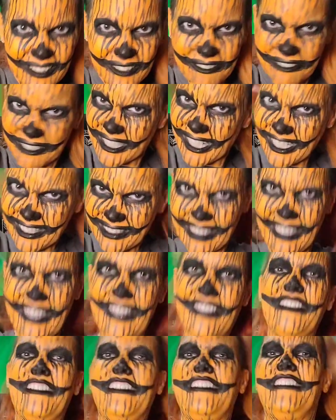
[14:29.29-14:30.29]
if we take the
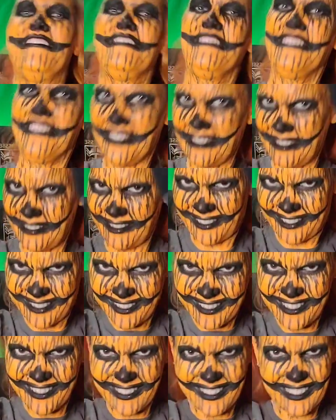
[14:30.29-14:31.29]
hair down,
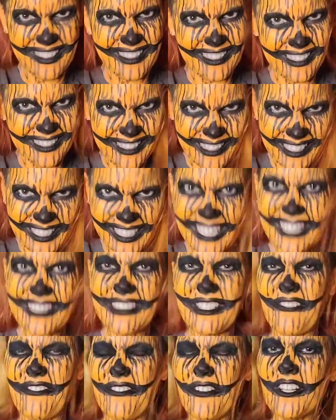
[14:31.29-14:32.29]
you get the
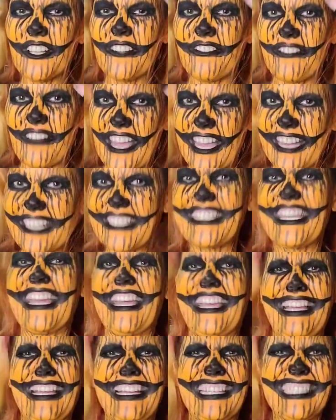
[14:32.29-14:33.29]
full effect.
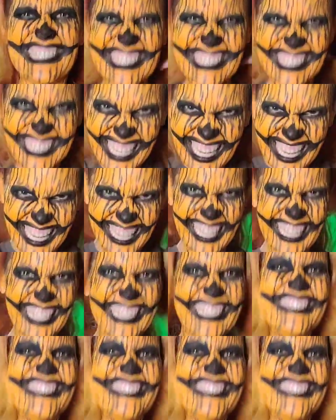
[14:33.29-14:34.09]
Ah!